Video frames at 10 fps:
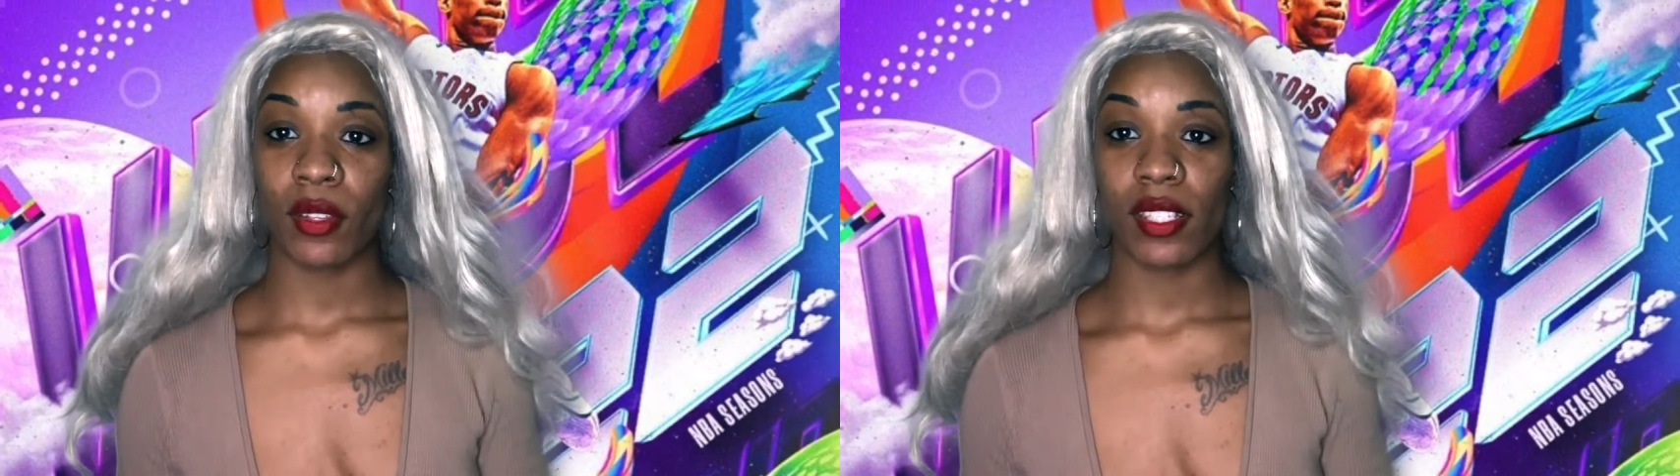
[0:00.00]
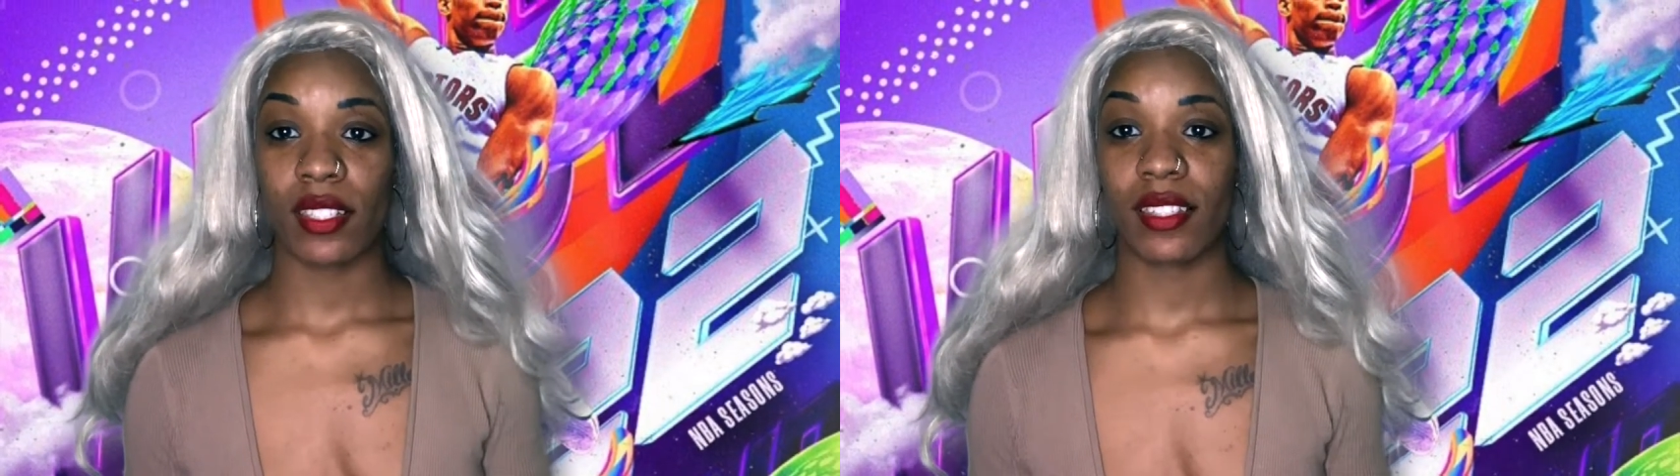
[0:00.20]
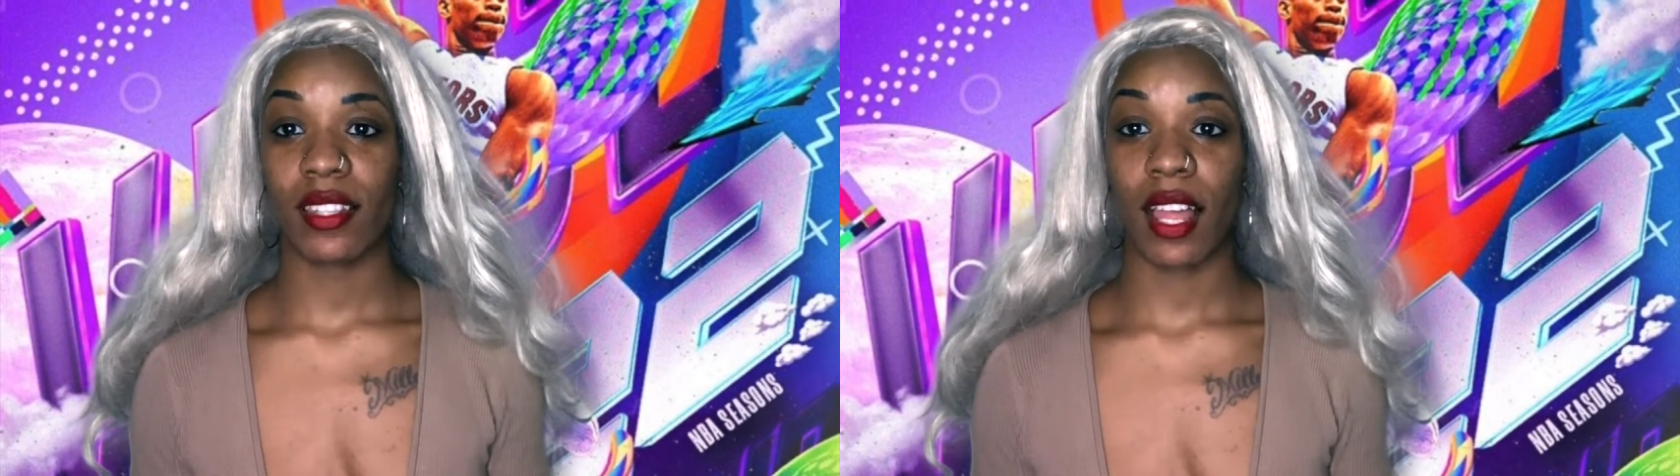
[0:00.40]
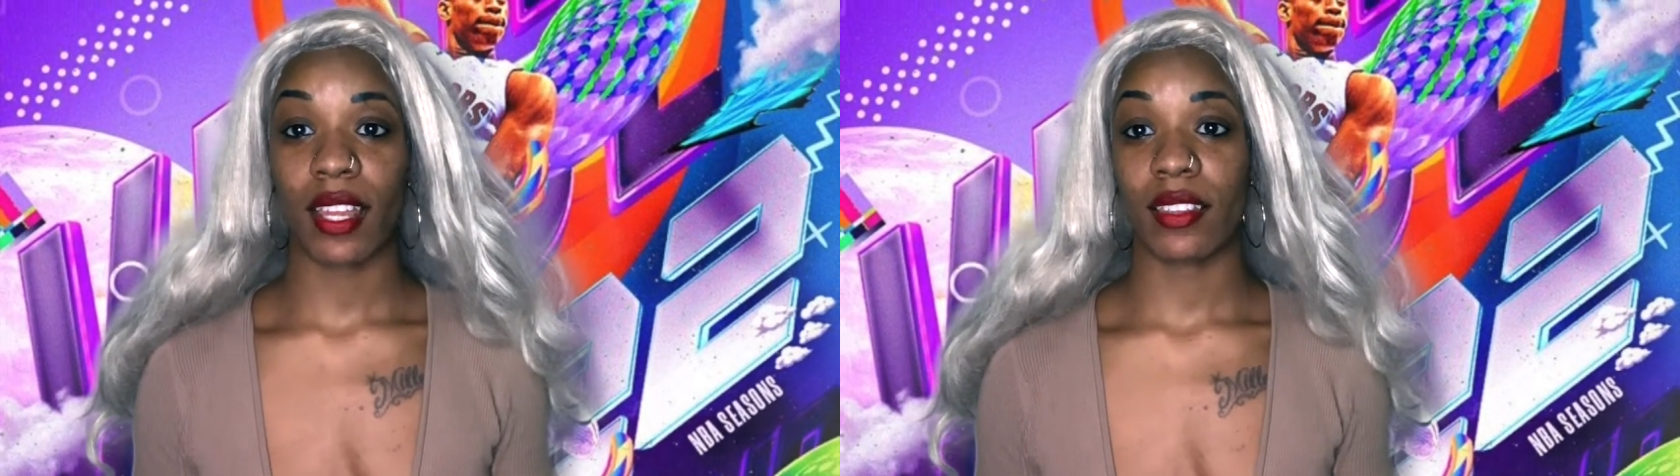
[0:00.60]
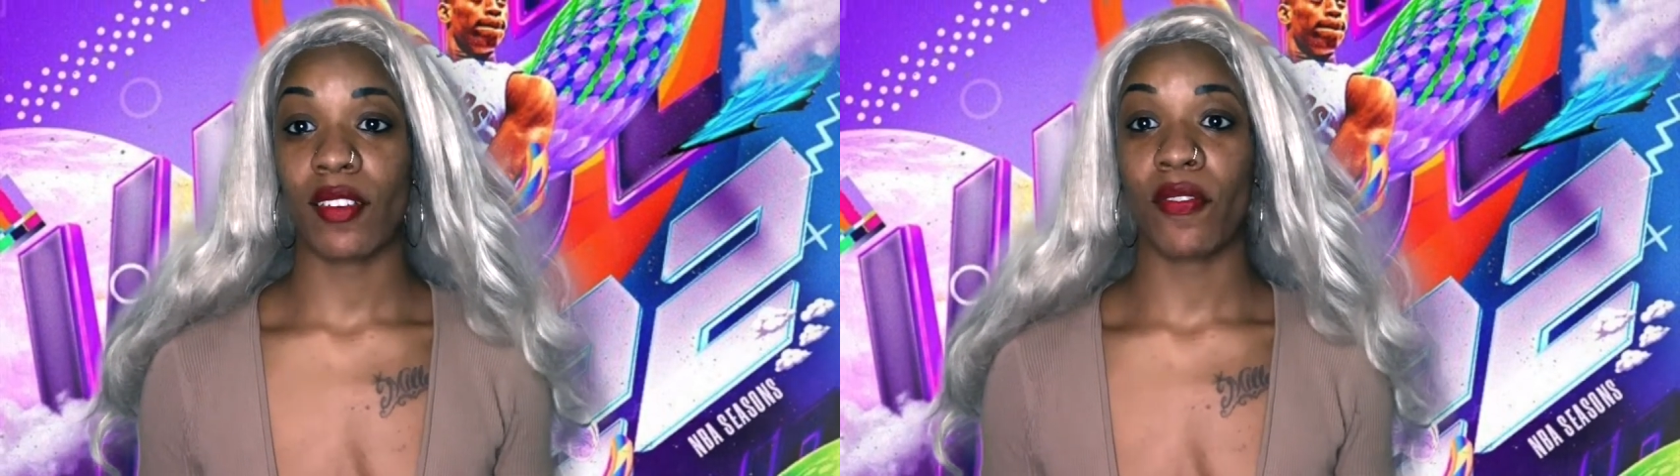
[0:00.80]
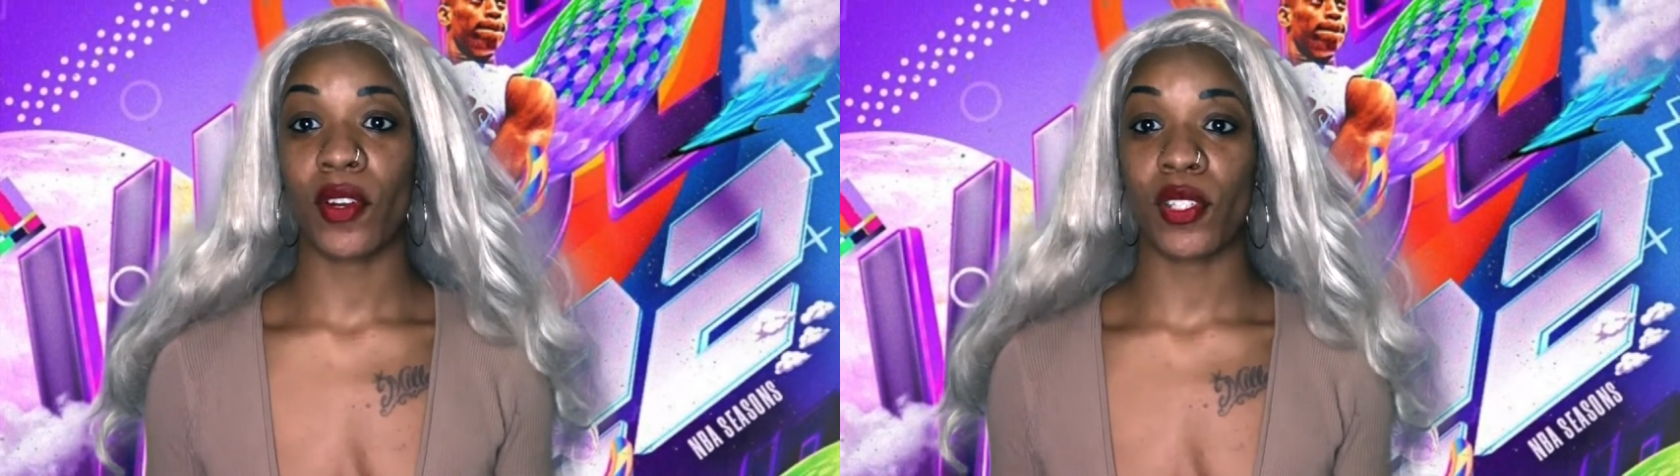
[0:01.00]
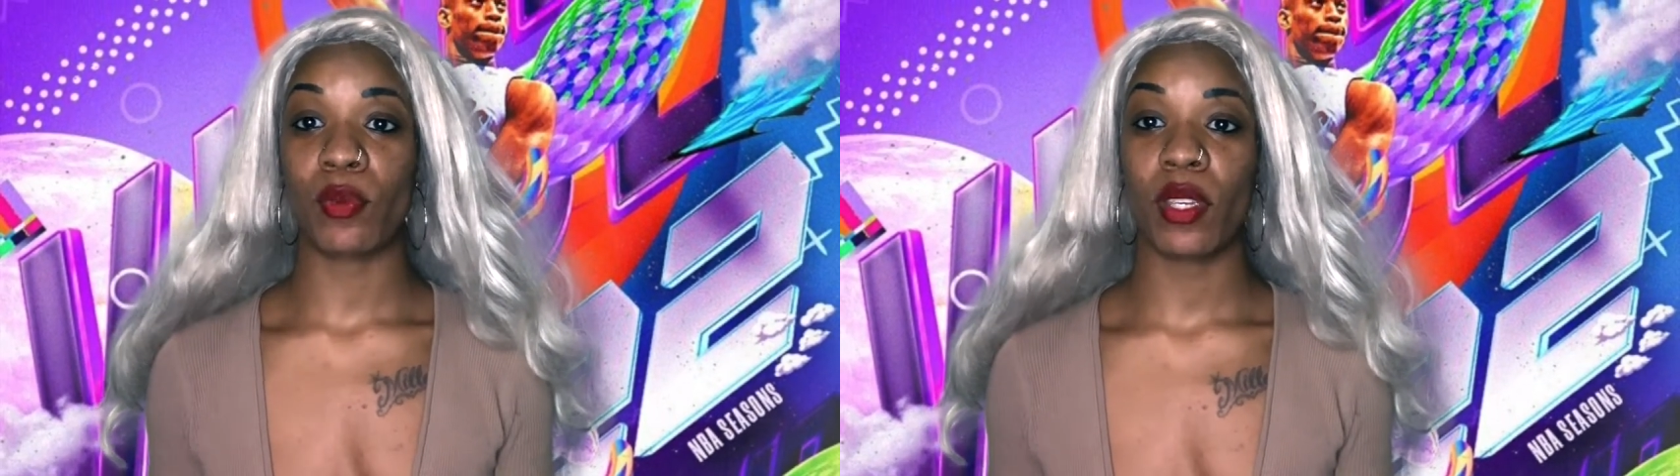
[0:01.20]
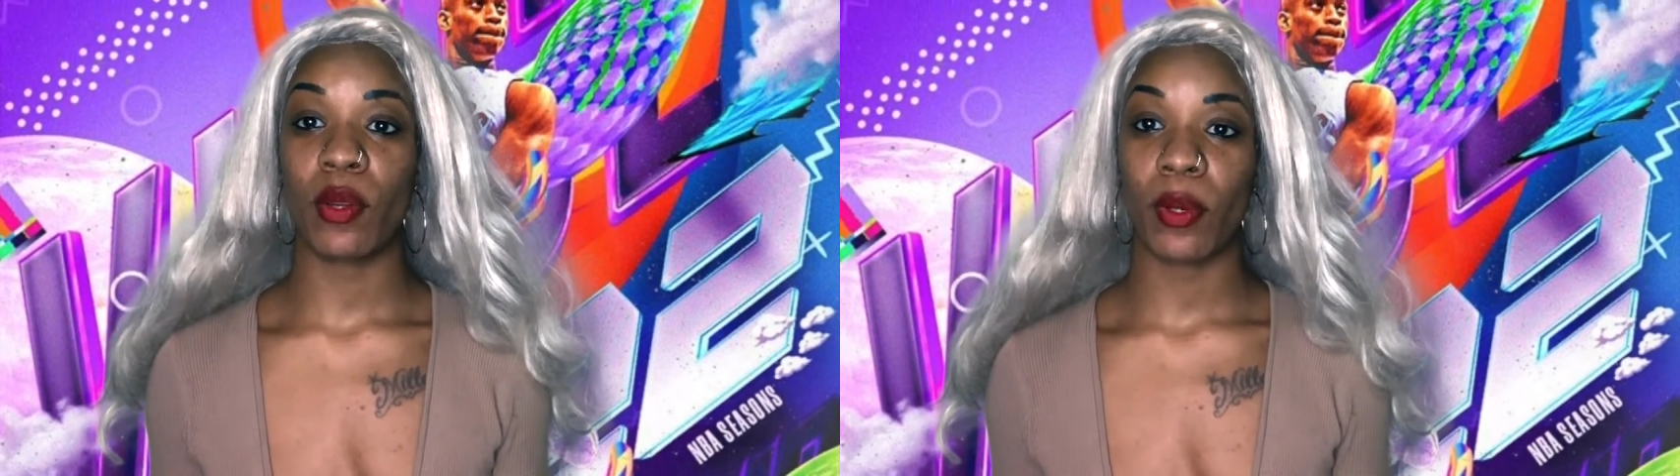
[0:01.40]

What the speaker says: This is like the first week